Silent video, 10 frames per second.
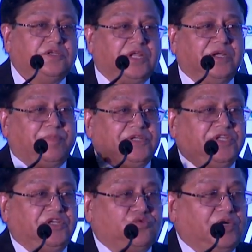
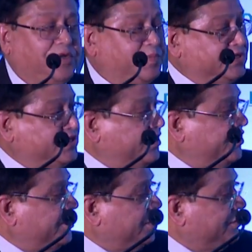10%, 20%
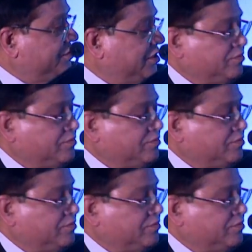return